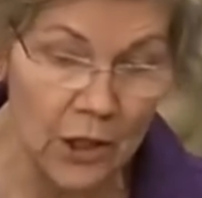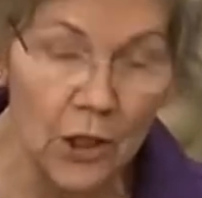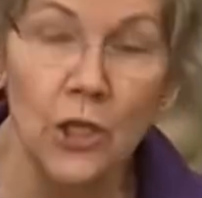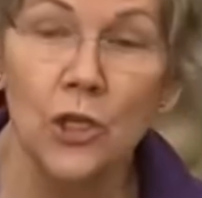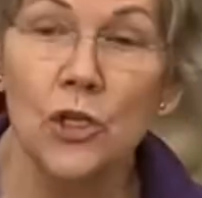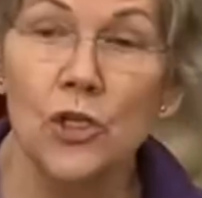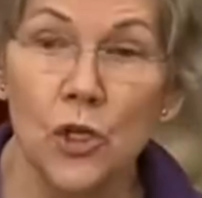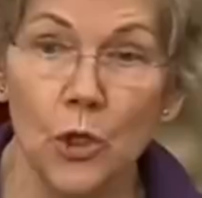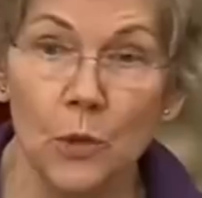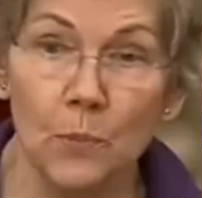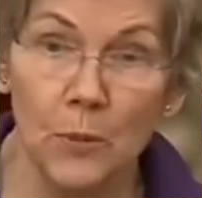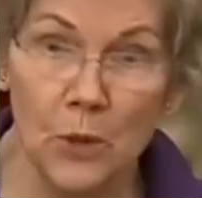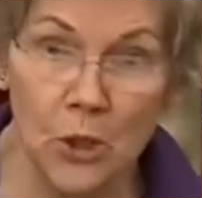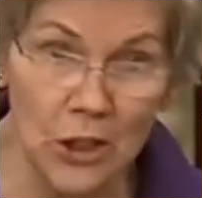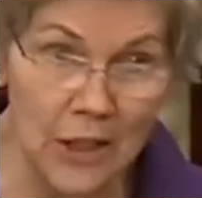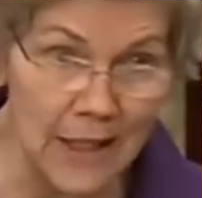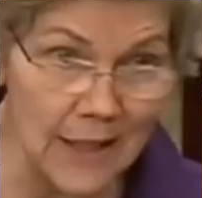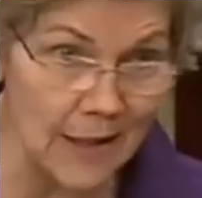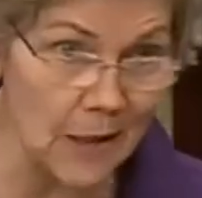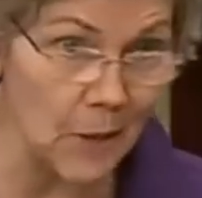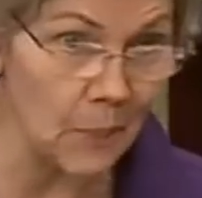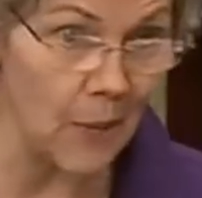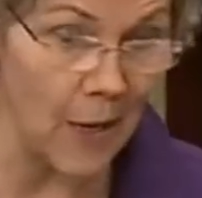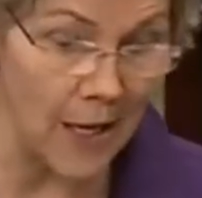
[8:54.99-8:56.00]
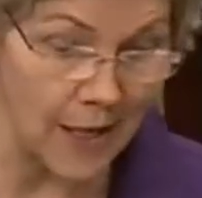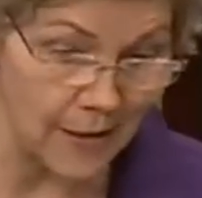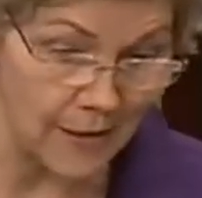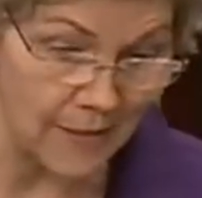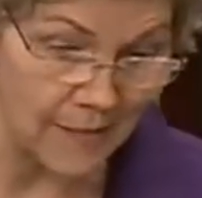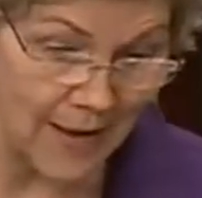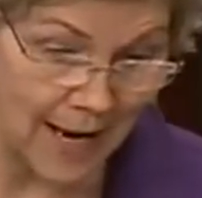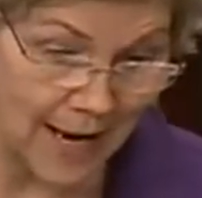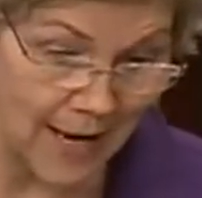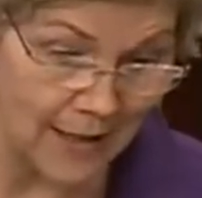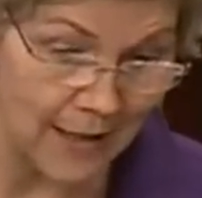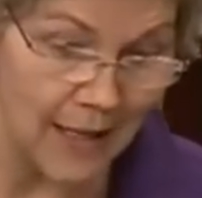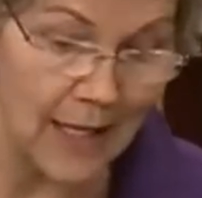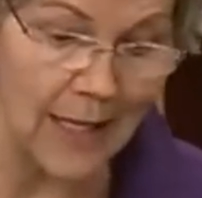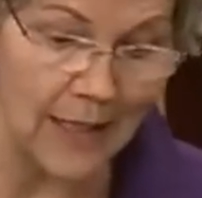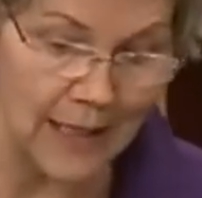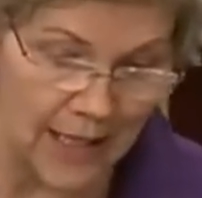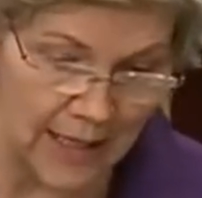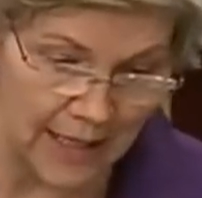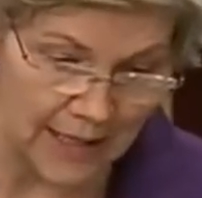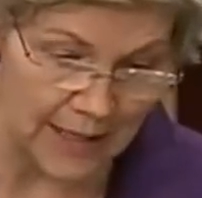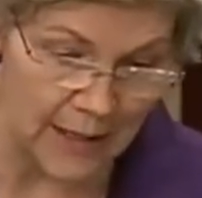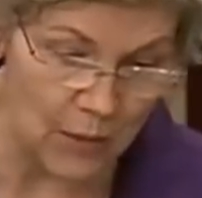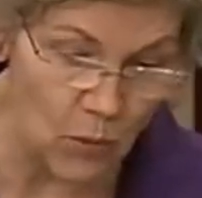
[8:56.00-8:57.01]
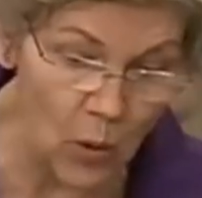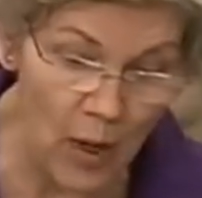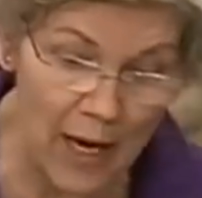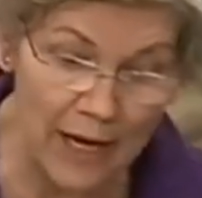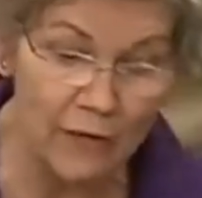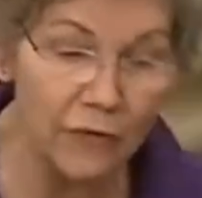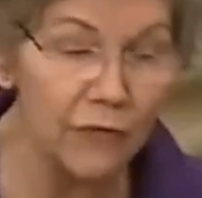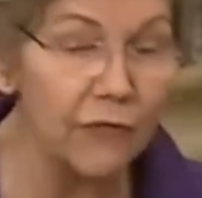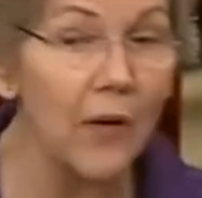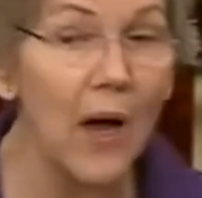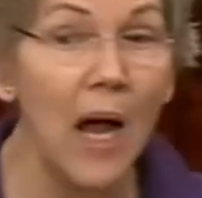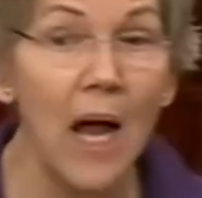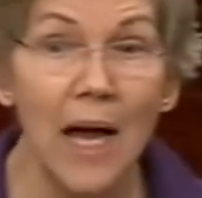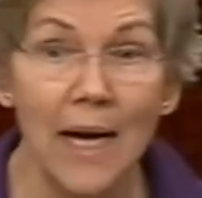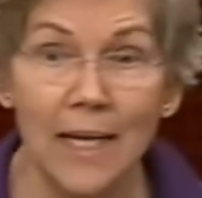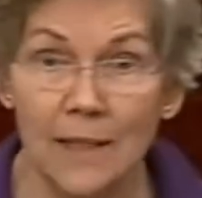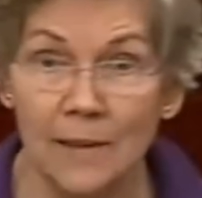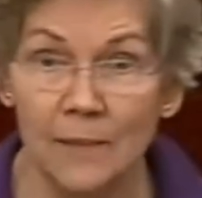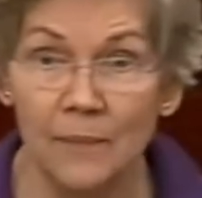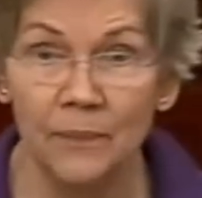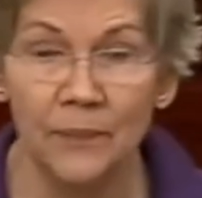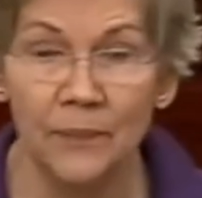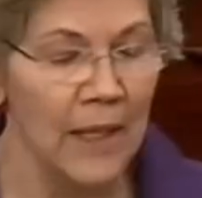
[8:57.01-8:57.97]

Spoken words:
should participate in that in any way. Fine.